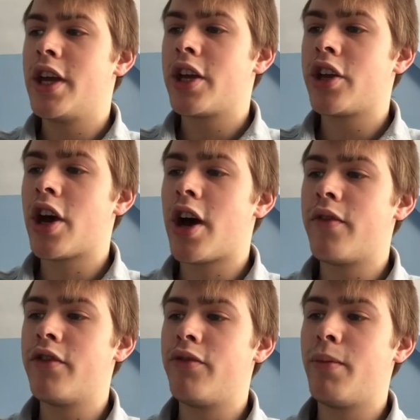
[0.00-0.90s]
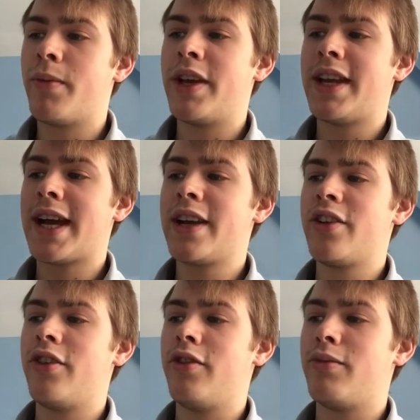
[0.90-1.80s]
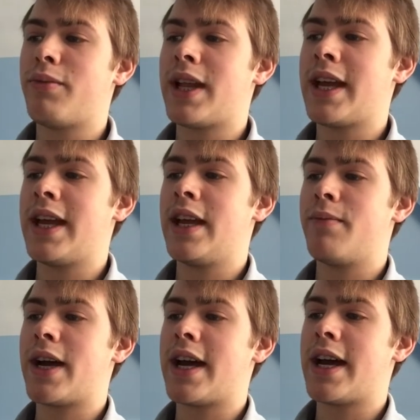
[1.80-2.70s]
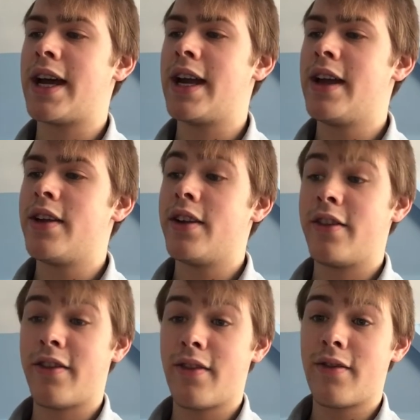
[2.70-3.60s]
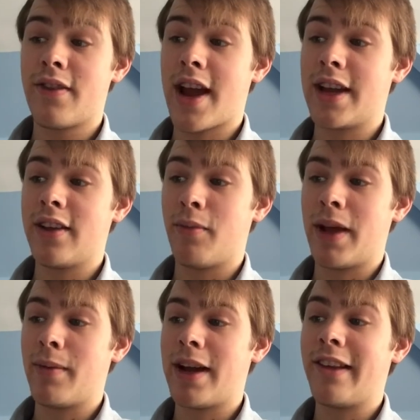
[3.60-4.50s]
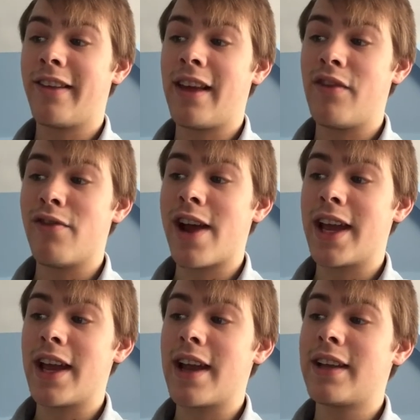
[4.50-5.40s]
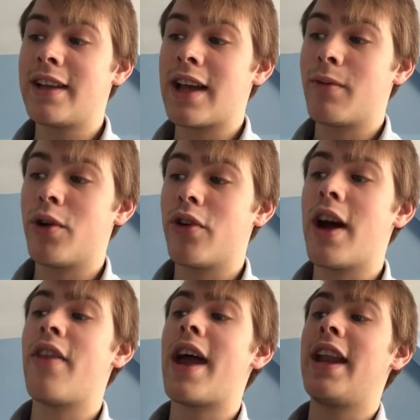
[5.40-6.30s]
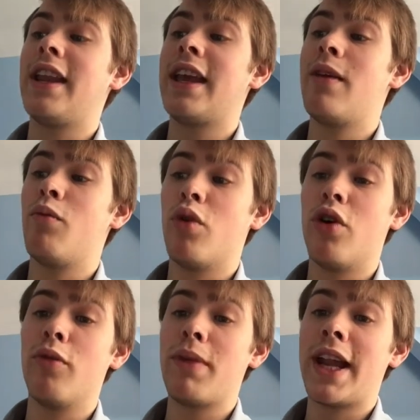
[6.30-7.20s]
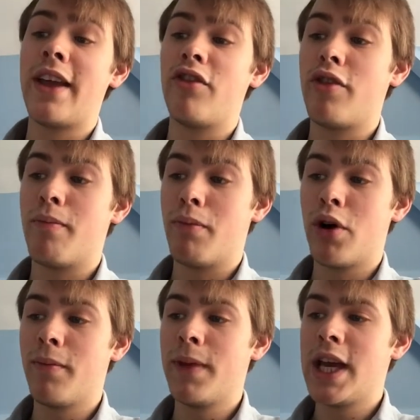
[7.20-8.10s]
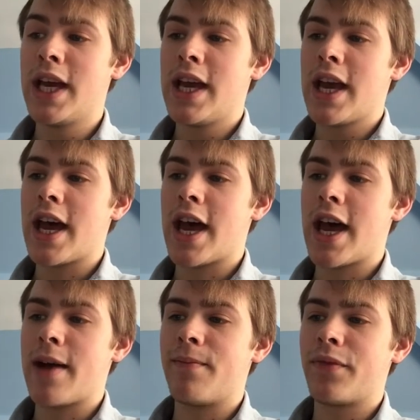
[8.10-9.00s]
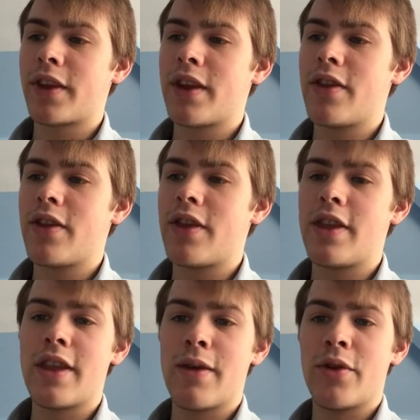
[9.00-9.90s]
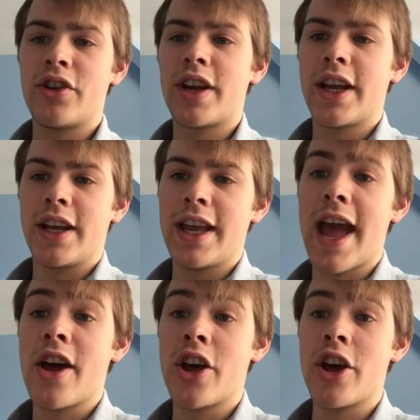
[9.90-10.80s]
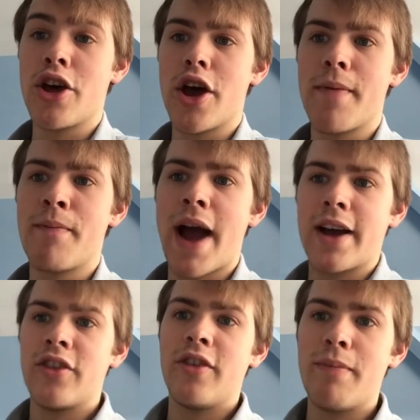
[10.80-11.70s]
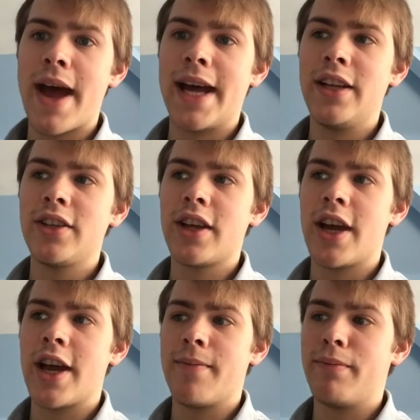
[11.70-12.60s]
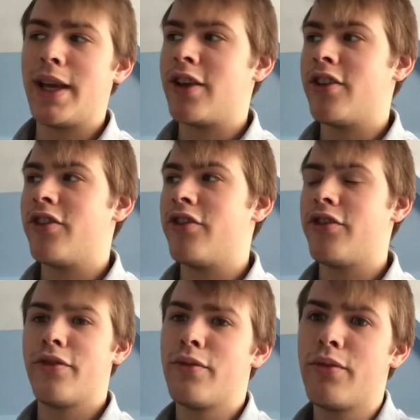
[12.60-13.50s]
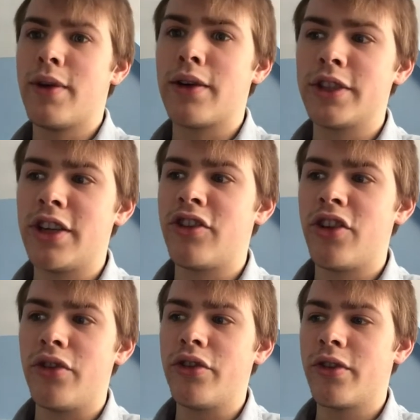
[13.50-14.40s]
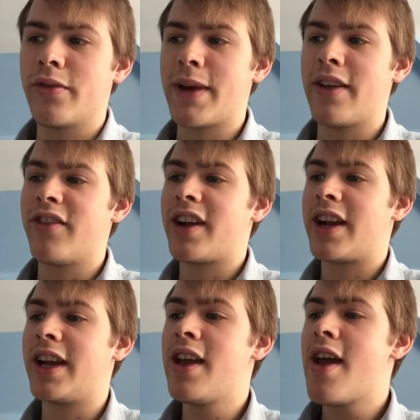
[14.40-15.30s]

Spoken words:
Cara's mum and dad, is played by Stevie Ray Delamore, and then Kim Wall plays the mum. They were trying to get her back to bed because, well, she's too drunk basically.